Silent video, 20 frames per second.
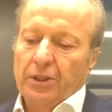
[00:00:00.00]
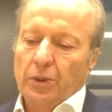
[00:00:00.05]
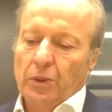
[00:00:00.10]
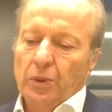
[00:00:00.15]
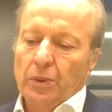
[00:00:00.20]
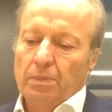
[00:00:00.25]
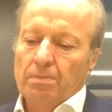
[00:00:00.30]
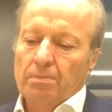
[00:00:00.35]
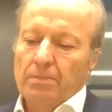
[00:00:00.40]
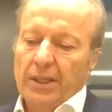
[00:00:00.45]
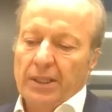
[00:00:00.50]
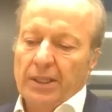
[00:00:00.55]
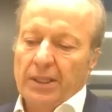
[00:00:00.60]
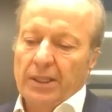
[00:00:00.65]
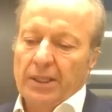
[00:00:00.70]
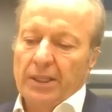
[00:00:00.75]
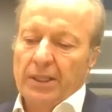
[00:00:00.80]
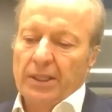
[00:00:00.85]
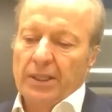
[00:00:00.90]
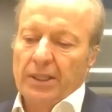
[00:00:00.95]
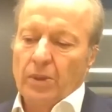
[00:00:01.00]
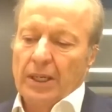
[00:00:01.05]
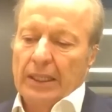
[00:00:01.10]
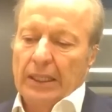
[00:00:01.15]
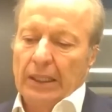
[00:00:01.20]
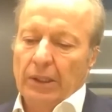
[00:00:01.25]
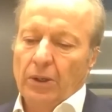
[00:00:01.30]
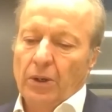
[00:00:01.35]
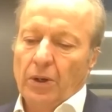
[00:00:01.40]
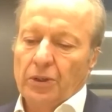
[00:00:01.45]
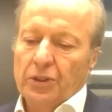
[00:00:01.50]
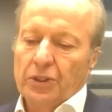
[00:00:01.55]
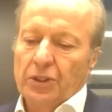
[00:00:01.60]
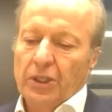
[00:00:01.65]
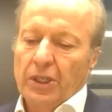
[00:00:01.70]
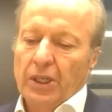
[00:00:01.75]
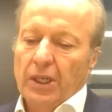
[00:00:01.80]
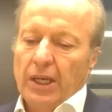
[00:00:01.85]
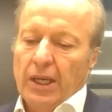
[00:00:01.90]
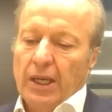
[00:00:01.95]
you'd miss quite a lot.
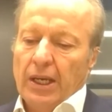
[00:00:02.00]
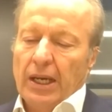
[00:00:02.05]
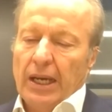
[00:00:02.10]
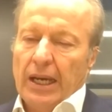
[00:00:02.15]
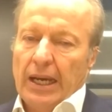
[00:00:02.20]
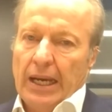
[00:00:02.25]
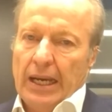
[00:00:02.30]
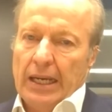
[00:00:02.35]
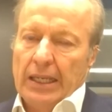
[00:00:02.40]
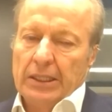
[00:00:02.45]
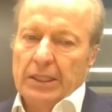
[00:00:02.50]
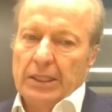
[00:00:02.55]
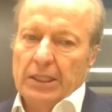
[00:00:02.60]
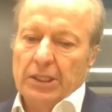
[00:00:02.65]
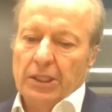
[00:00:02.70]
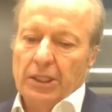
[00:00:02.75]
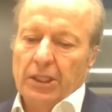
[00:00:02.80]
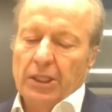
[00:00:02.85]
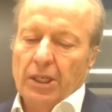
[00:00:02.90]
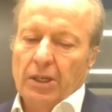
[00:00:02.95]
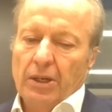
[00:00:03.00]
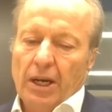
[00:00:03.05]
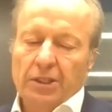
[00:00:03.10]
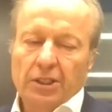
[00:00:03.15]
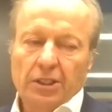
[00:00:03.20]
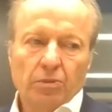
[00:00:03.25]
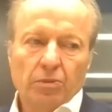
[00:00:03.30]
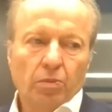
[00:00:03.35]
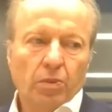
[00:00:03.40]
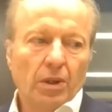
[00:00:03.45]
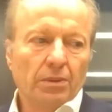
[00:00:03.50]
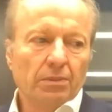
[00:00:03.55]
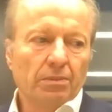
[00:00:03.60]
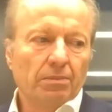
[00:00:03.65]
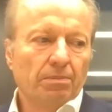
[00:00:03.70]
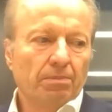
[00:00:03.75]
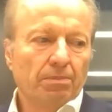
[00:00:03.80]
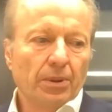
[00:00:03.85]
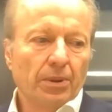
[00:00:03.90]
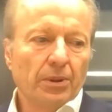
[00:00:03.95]
And I just
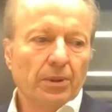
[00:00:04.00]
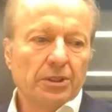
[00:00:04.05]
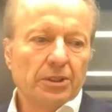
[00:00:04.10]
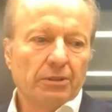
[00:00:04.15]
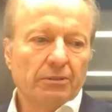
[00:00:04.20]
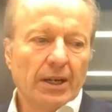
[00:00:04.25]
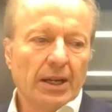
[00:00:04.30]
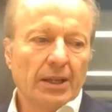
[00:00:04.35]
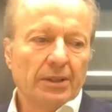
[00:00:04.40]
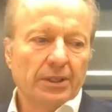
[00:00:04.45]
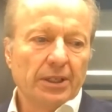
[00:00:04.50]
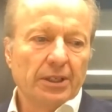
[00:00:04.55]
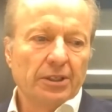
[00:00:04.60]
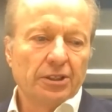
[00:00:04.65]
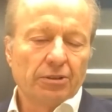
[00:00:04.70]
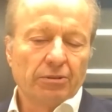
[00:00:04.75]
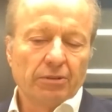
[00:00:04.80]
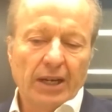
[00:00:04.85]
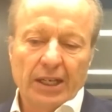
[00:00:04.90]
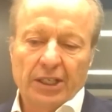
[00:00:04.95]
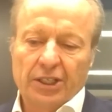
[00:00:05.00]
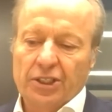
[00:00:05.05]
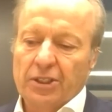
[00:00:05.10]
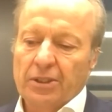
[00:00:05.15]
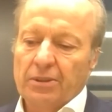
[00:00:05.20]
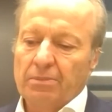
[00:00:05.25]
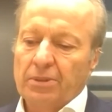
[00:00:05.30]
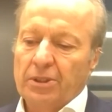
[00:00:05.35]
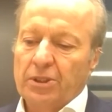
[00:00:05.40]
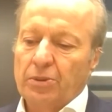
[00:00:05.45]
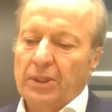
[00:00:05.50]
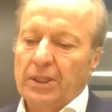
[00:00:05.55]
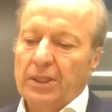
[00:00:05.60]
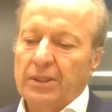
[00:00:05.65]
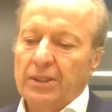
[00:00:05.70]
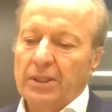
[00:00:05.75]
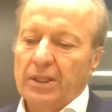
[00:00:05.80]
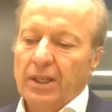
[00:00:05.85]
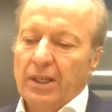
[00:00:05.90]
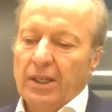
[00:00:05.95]
one point around the interaction
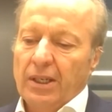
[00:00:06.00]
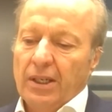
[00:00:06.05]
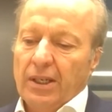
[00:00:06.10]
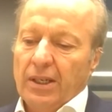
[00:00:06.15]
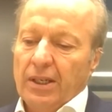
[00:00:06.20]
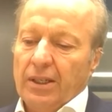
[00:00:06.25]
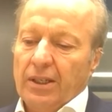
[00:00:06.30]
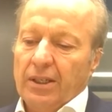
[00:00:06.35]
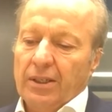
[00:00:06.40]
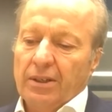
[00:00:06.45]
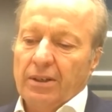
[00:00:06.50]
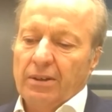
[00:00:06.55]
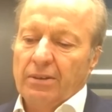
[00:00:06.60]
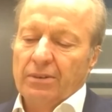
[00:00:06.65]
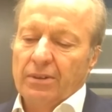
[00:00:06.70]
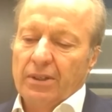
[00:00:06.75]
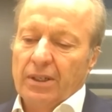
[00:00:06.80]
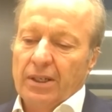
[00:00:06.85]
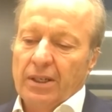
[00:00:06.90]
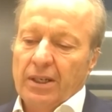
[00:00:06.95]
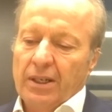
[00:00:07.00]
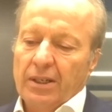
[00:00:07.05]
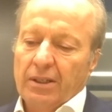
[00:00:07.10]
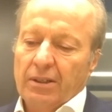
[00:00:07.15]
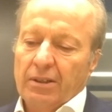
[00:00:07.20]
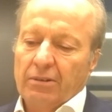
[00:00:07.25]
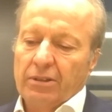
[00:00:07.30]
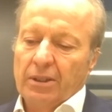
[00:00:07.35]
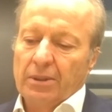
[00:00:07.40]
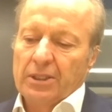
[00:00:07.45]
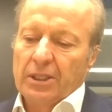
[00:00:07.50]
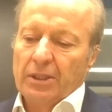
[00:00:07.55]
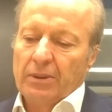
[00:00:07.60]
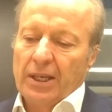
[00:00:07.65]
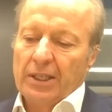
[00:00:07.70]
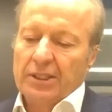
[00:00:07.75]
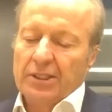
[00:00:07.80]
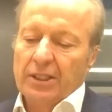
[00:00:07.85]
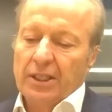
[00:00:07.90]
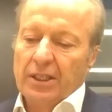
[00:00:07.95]
between crypto
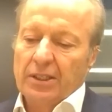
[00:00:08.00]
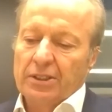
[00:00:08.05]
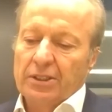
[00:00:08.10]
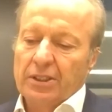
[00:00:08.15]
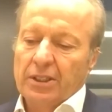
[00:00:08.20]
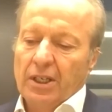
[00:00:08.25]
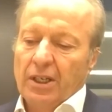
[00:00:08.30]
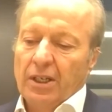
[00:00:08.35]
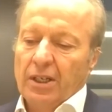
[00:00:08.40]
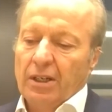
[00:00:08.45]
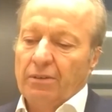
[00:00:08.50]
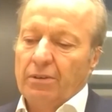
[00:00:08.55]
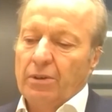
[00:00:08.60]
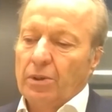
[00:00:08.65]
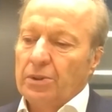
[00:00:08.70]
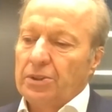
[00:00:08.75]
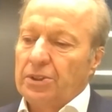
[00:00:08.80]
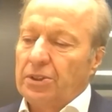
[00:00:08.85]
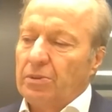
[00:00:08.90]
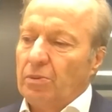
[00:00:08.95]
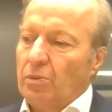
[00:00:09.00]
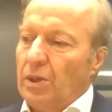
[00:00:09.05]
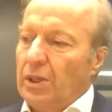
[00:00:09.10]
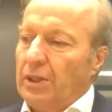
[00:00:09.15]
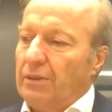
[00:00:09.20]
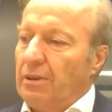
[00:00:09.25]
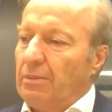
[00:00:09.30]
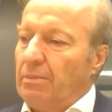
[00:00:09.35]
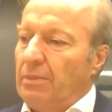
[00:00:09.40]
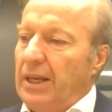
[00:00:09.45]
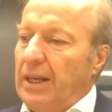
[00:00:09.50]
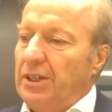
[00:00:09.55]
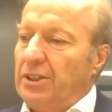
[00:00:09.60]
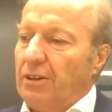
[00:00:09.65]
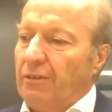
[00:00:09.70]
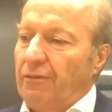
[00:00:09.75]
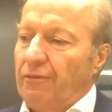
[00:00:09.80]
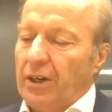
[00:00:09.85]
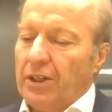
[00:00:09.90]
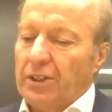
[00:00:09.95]
assets. Of course, one of the
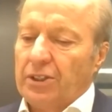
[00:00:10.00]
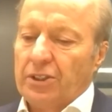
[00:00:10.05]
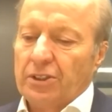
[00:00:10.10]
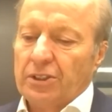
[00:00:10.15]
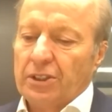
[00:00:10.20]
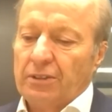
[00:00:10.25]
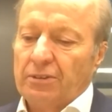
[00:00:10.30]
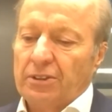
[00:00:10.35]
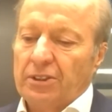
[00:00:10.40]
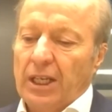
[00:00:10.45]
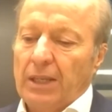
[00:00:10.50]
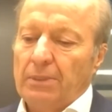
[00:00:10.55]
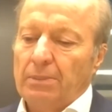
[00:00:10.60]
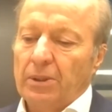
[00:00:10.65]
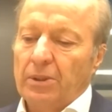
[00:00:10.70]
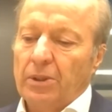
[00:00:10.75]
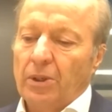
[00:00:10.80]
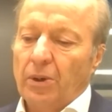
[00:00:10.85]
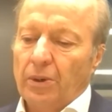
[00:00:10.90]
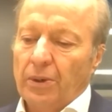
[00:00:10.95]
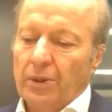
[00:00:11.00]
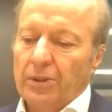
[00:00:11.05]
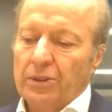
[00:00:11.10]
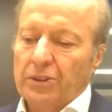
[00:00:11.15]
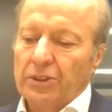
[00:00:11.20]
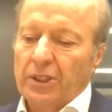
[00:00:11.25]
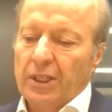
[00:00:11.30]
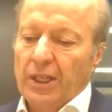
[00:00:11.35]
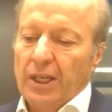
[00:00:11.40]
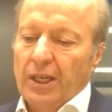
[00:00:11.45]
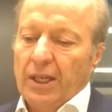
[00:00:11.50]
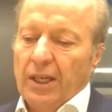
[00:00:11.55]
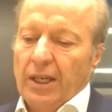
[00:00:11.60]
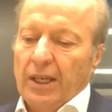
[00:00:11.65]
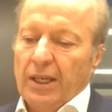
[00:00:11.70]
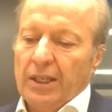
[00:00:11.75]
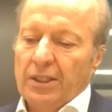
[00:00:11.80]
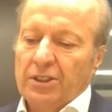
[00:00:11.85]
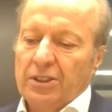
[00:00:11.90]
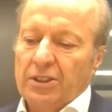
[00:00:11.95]
major functions of stable coins
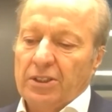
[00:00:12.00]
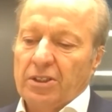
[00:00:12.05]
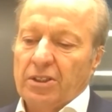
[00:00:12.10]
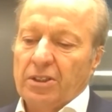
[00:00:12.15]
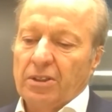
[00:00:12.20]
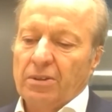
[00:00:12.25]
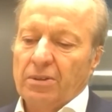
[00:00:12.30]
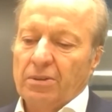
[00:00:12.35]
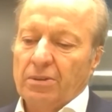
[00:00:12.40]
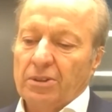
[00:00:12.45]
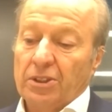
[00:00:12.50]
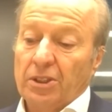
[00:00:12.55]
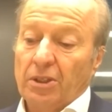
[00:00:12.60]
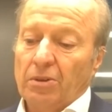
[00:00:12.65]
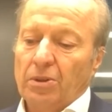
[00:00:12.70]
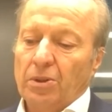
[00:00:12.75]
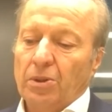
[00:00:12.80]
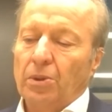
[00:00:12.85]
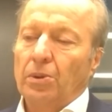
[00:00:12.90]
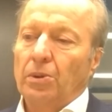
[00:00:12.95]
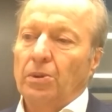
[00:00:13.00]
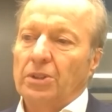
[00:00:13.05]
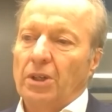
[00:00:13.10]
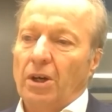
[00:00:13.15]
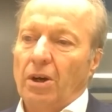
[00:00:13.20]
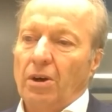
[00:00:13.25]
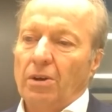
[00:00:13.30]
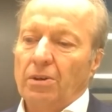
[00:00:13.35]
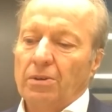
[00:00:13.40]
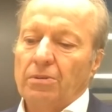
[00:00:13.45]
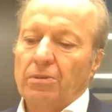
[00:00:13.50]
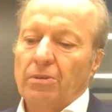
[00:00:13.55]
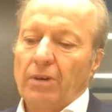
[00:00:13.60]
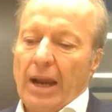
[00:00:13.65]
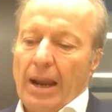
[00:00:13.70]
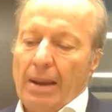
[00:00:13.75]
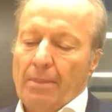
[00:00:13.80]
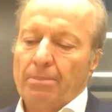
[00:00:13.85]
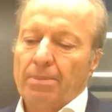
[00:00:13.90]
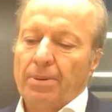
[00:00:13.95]
is to so-called
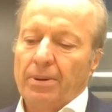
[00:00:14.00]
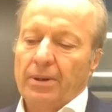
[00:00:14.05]
on-ramp